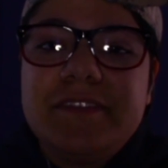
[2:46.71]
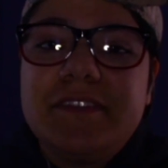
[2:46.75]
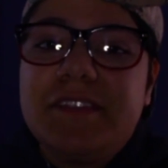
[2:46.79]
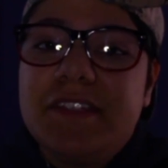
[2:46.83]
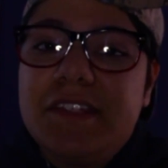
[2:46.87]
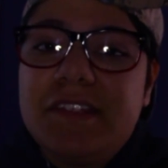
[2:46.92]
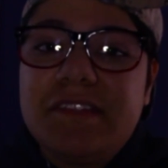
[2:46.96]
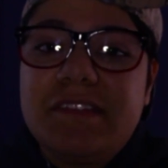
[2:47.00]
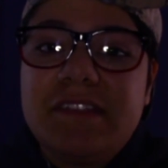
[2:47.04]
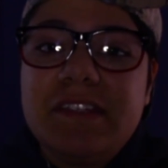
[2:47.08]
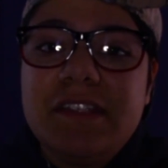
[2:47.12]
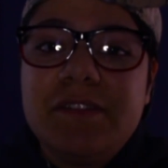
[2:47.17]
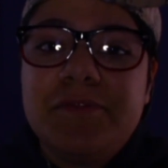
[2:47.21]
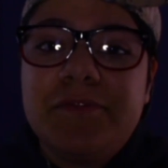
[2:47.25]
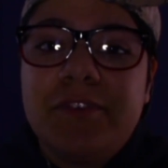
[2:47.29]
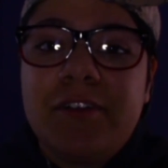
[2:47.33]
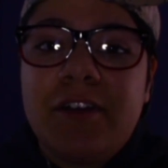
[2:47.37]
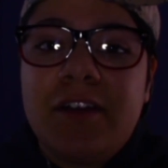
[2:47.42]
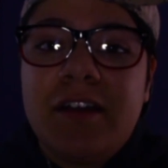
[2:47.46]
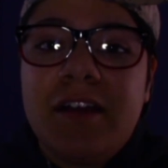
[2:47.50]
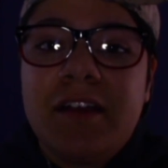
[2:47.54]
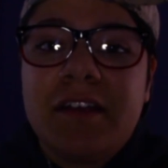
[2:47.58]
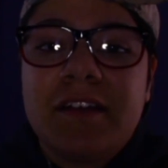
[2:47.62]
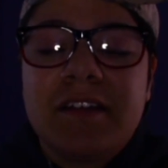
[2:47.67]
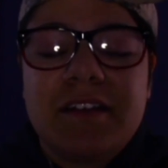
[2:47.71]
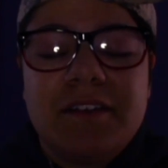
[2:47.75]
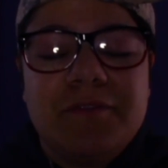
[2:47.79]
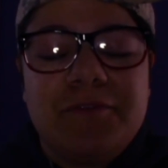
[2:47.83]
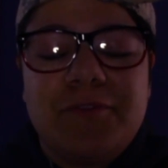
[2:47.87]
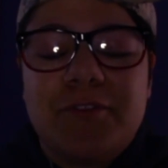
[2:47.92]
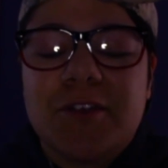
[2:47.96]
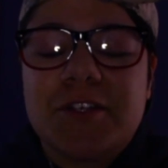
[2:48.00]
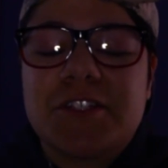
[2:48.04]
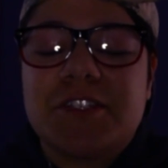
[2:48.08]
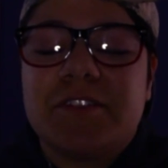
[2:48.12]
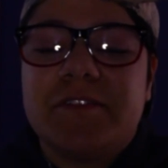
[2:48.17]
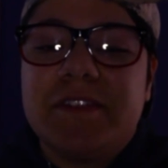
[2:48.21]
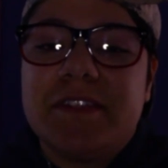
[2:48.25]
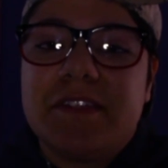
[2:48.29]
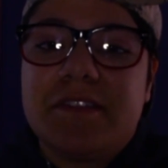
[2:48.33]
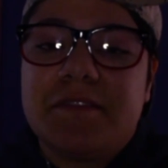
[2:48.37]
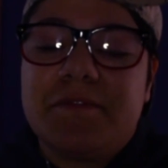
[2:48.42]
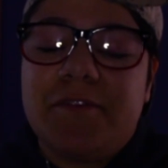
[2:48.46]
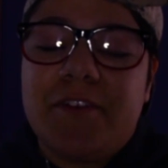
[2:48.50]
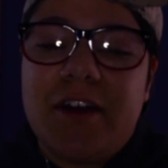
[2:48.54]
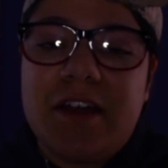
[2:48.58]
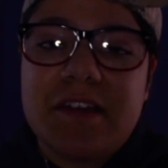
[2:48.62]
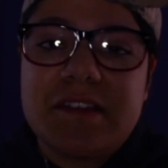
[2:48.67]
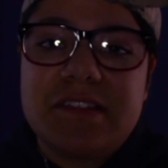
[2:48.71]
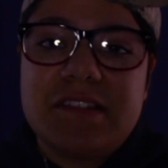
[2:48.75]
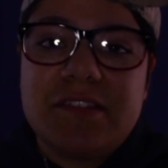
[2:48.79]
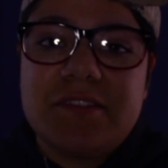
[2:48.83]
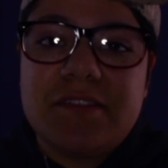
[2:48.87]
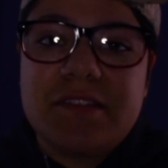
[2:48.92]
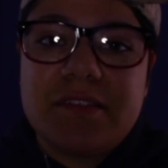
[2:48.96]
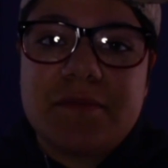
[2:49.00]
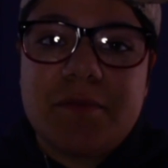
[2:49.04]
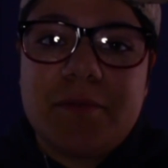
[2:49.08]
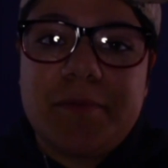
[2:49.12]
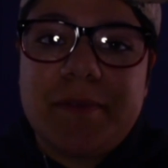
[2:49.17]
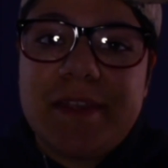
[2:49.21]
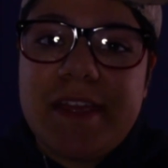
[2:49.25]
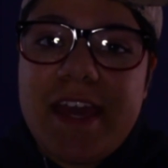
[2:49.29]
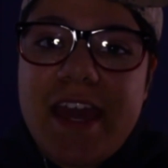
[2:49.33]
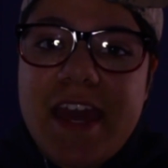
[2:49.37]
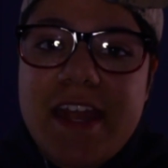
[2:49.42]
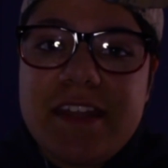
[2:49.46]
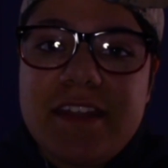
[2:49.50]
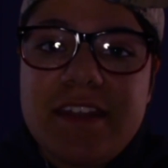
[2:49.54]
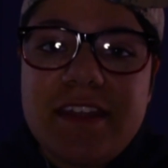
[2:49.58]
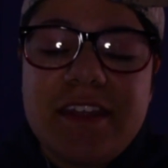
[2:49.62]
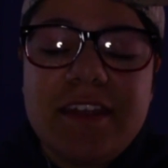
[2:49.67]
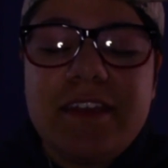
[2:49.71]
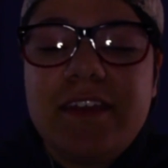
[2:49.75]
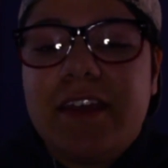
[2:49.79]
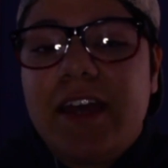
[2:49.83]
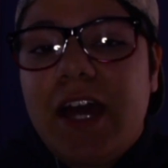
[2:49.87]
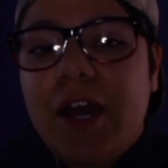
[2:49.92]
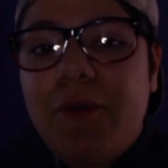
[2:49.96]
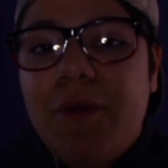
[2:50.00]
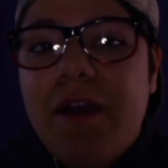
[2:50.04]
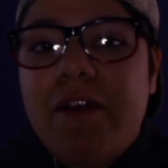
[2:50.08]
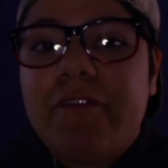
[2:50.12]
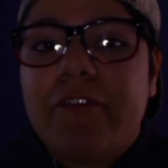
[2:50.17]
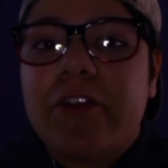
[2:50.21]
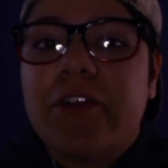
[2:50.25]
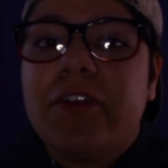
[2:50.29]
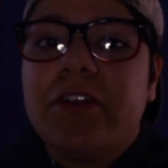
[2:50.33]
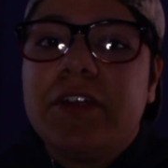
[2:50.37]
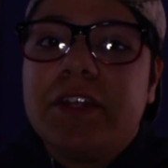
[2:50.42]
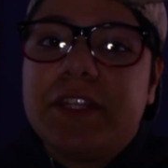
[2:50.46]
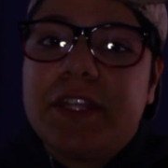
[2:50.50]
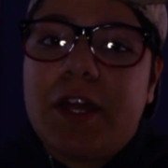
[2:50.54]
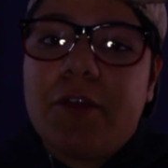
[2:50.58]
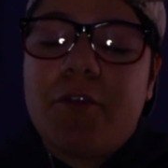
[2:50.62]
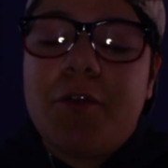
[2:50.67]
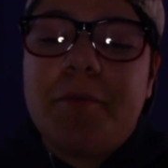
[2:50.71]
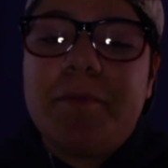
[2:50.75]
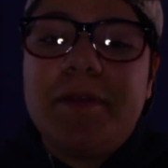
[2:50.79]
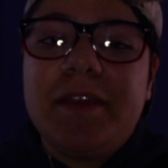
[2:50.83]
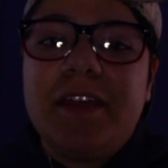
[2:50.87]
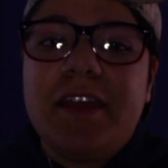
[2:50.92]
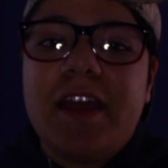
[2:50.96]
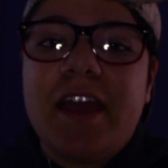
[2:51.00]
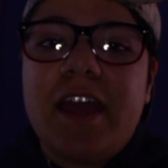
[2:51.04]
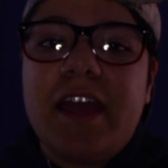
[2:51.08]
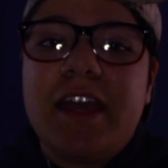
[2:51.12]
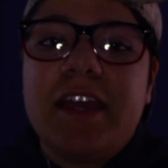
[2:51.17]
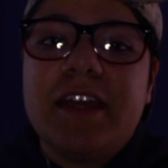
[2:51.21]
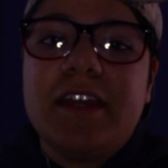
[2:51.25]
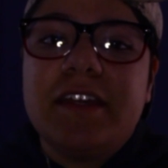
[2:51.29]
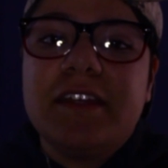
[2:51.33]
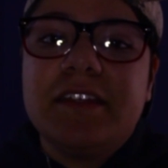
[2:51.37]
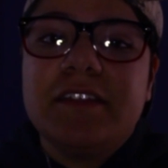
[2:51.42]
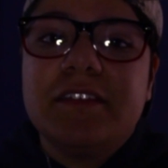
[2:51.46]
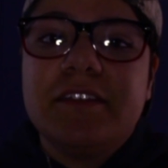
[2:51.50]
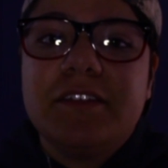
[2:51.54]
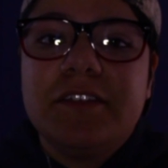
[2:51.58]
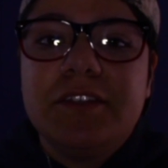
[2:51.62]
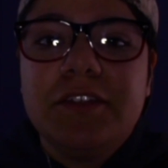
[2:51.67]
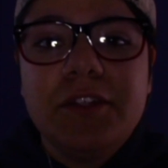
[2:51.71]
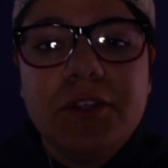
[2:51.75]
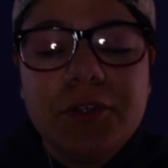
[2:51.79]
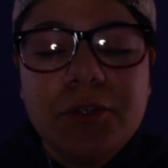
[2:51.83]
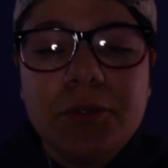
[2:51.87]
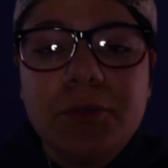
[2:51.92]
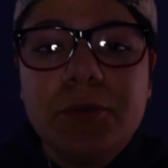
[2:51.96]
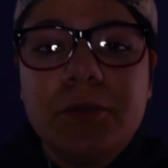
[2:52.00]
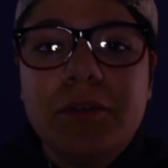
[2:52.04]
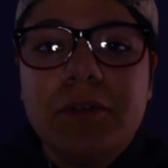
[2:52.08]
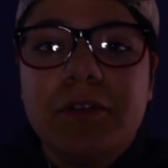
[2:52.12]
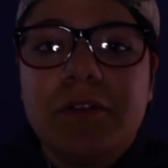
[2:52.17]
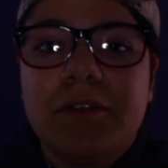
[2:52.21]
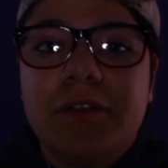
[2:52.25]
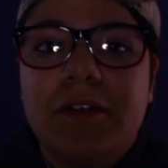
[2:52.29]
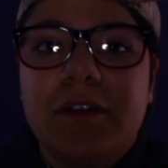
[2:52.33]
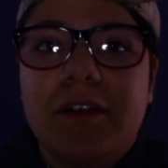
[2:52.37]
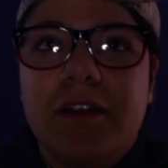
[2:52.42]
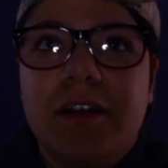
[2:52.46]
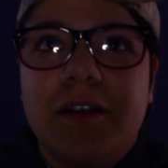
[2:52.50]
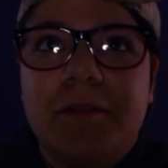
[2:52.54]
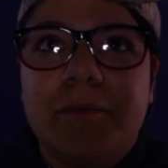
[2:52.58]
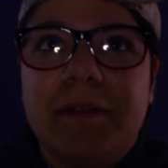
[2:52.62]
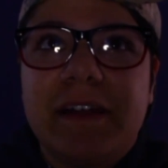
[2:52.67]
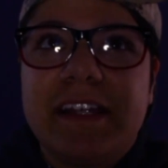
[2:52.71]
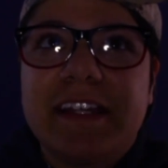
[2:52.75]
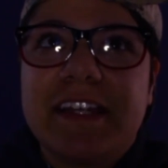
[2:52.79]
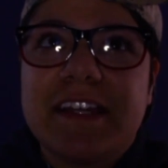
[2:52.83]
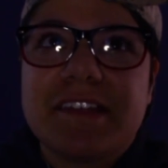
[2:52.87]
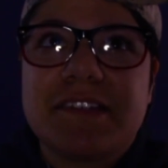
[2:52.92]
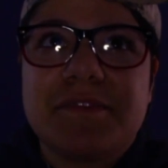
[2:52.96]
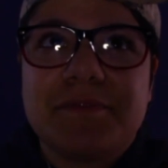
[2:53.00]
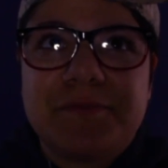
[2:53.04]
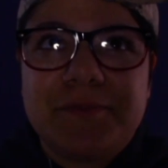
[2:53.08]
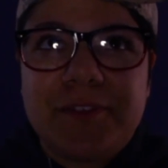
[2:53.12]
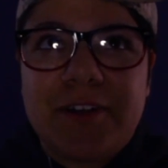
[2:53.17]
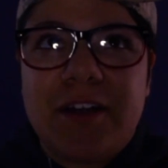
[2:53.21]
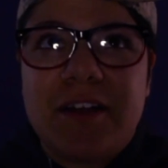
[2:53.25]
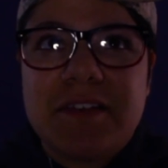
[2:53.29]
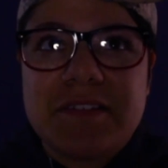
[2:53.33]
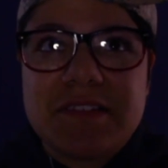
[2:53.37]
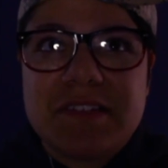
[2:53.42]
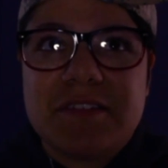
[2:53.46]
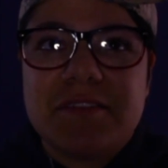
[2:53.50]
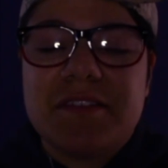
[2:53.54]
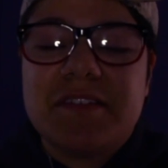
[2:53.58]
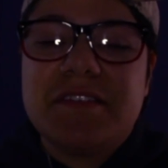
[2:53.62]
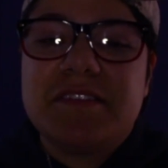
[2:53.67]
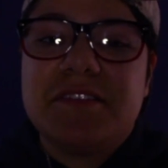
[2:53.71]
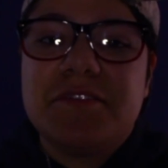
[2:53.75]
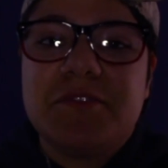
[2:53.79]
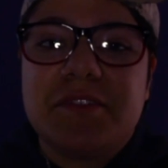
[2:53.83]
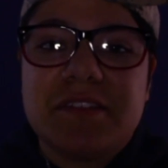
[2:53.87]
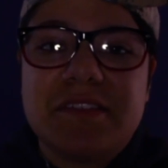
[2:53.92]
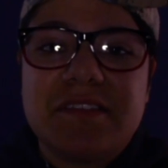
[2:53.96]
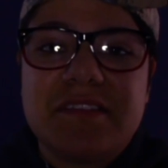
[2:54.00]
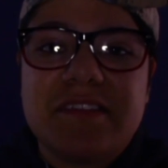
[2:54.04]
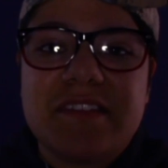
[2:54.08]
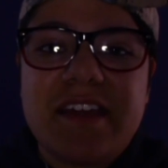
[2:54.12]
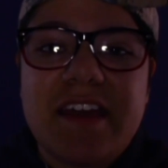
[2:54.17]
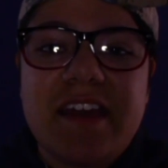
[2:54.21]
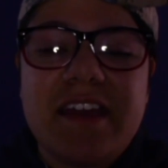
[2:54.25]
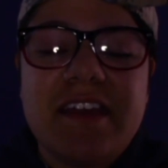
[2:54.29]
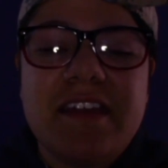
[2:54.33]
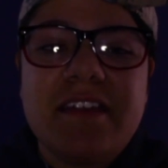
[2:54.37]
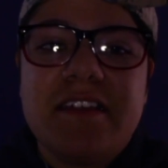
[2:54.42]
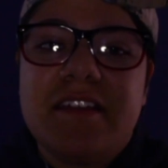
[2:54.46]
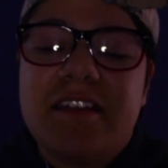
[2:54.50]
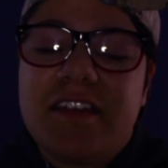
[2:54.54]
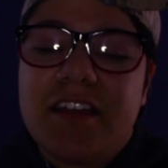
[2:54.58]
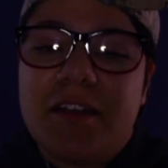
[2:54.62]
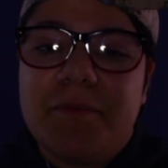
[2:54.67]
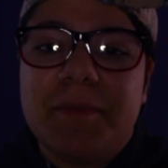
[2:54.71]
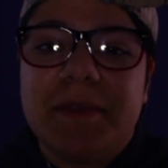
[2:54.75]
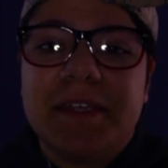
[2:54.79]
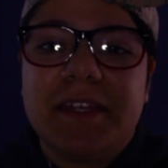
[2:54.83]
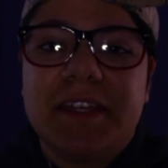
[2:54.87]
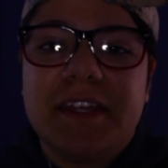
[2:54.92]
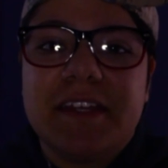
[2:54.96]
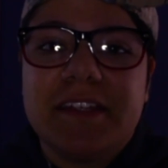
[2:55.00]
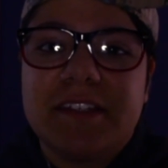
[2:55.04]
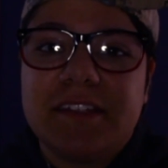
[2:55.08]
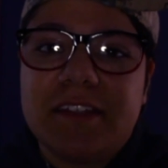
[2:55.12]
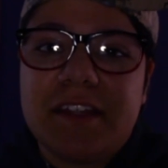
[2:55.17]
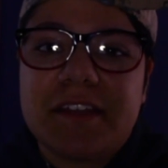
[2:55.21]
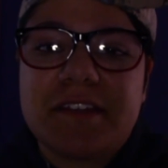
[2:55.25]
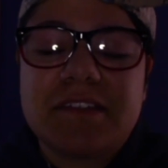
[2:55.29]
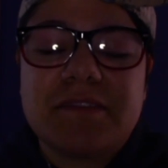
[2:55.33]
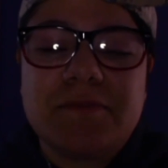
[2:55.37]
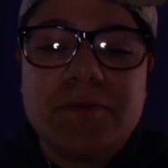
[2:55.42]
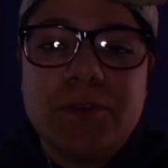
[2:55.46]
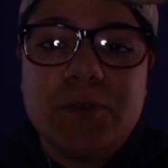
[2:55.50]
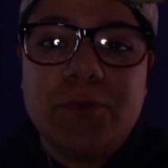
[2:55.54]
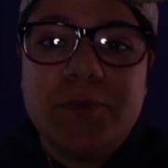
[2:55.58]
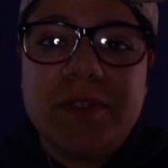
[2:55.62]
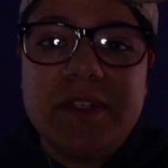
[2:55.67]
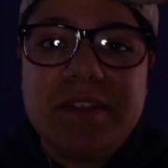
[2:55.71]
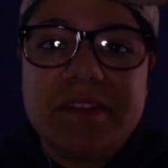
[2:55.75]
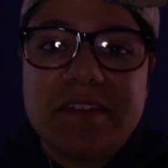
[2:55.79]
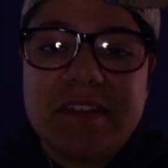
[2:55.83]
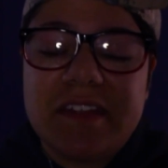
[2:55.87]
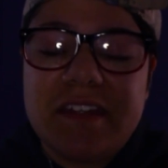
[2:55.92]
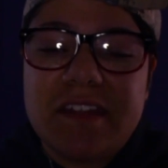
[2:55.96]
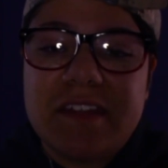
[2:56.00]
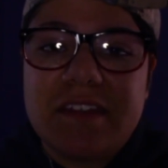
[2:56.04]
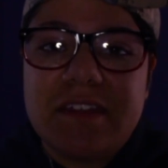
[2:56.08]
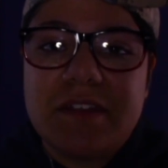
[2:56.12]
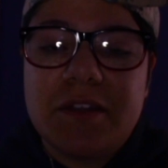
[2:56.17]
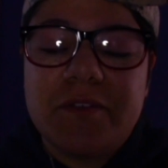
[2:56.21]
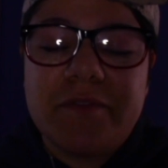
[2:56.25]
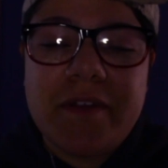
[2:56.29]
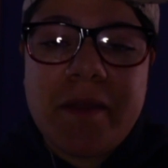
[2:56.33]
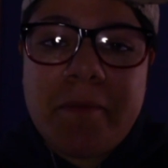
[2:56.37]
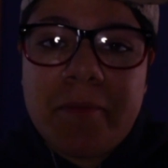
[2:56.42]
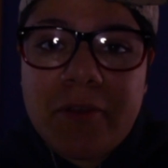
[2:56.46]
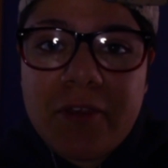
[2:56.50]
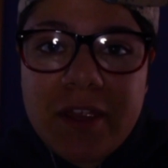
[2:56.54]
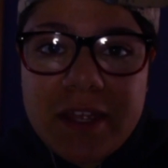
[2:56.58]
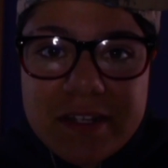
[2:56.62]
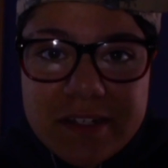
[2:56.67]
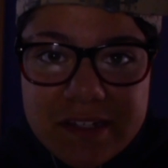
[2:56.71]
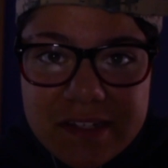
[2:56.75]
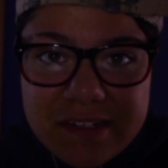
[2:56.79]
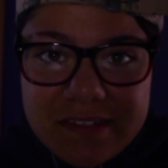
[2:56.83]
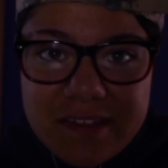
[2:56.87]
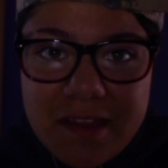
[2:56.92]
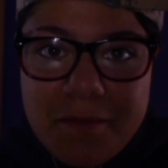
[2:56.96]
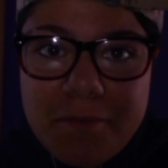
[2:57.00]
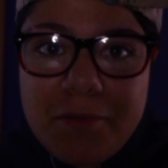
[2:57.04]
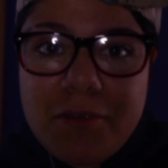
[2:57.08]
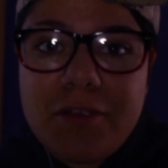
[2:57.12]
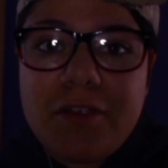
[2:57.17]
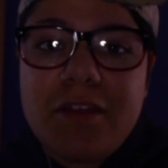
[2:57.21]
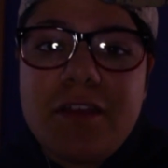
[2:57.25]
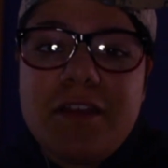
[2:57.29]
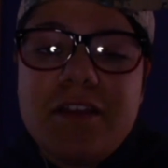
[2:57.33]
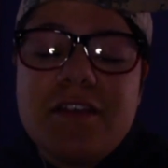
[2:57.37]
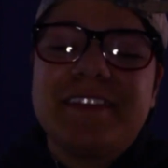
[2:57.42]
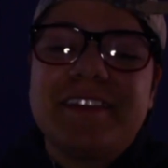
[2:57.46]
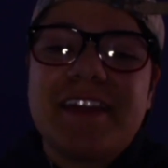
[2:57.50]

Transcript: DC vlog. Unfortunately, this vlog series will be ending. However, there will be a new, um, I guess, vlog series you could say, coming in the next few weeks in November and December.